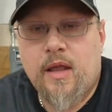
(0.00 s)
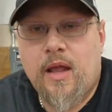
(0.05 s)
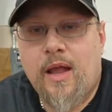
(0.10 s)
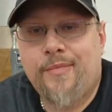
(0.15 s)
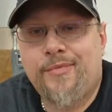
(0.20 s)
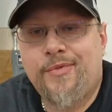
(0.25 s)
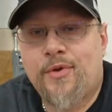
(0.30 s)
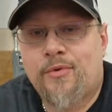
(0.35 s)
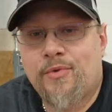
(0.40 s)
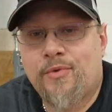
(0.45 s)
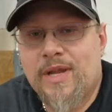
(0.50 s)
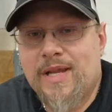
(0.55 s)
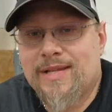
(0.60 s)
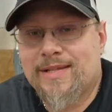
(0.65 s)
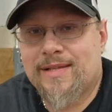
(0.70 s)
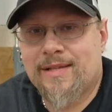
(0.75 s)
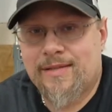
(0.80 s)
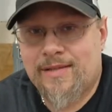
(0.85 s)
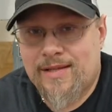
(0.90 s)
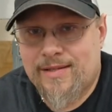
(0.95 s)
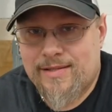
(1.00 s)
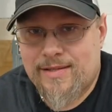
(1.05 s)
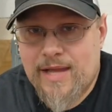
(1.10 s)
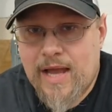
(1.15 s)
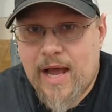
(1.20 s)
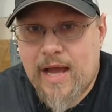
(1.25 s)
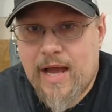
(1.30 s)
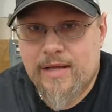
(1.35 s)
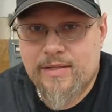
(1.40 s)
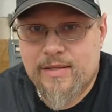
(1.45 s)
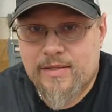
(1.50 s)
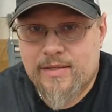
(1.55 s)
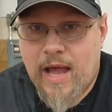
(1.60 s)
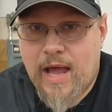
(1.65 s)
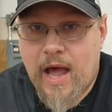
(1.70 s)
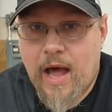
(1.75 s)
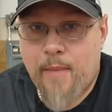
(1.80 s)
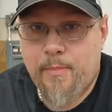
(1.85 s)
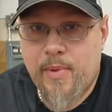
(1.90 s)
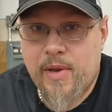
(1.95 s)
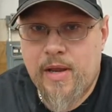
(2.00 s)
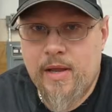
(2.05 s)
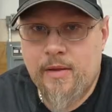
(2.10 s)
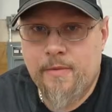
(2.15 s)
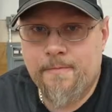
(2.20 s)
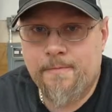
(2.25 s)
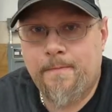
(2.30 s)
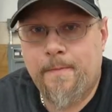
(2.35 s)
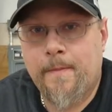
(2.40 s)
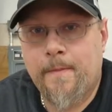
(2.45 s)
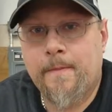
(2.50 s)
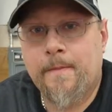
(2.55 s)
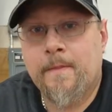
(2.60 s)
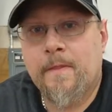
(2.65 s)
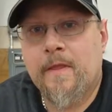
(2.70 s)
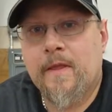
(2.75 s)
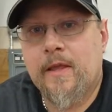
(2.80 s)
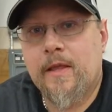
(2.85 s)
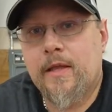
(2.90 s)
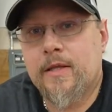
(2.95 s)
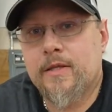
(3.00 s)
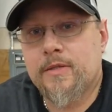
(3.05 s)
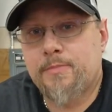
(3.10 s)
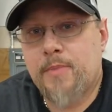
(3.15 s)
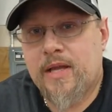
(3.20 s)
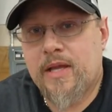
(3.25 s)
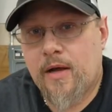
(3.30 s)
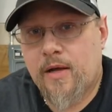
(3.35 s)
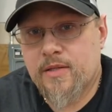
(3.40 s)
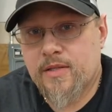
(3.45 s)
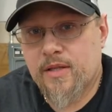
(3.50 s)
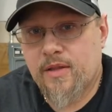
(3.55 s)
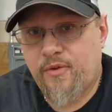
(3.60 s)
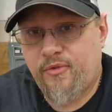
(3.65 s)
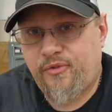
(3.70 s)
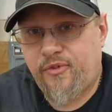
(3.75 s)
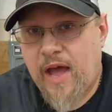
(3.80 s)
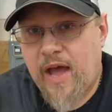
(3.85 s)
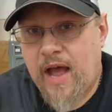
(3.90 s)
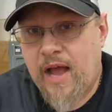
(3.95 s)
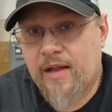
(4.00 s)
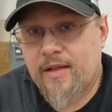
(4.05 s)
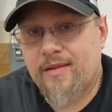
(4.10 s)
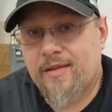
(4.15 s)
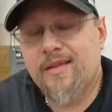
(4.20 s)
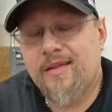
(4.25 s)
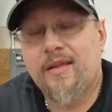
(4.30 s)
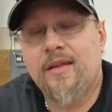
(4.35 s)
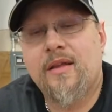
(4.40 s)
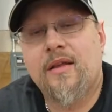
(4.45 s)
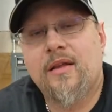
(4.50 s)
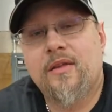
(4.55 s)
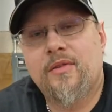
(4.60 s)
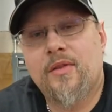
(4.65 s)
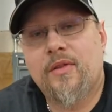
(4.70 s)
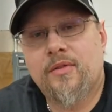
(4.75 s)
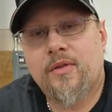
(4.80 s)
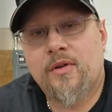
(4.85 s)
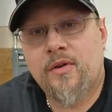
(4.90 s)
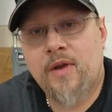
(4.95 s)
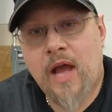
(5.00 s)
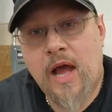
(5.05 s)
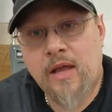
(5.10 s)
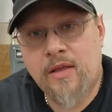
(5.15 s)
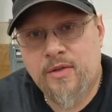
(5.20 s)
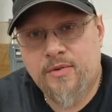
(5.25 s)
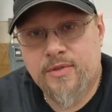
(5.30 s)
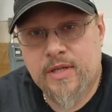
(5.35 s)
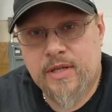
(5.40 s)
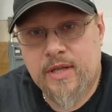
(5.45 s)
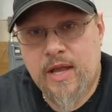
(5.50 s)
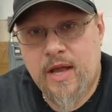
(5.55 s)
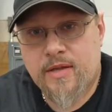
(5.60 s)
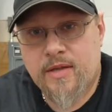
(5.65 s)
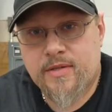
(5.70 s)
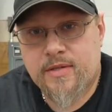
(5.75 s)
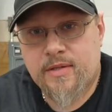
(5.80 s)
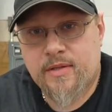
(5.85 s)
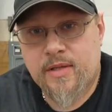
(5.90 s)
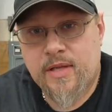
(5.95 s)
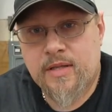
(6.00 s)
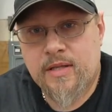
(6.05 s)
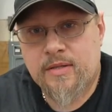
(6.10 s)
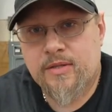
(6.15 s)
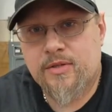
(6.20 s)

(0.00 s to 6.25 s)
And the reason this tax is happening is because of the fact that they're not using gasoline.